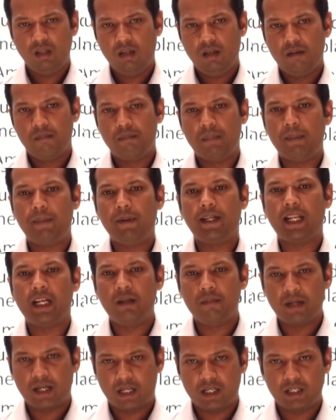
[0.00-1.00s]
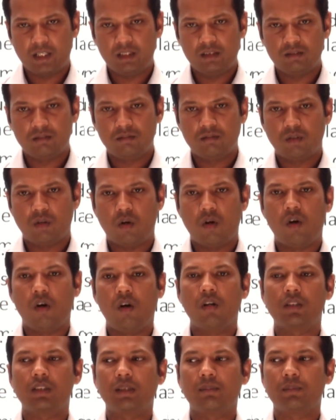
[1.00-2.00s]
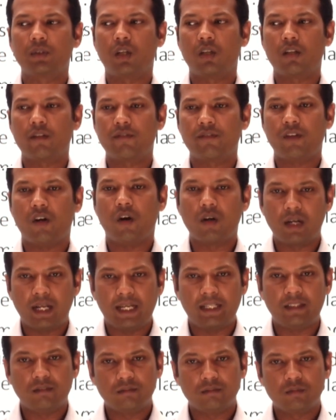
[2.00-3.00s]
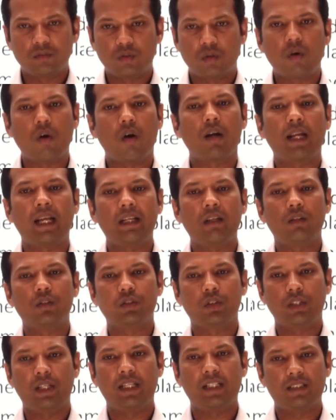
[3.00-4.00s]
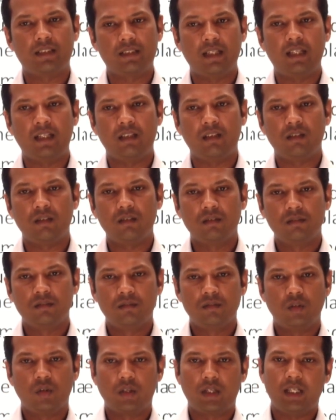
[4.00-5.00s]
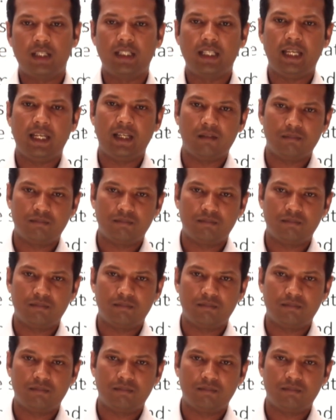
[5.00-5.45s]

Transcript: maybe telemarketing or some sort of online. Through online also they are selling. Okay, they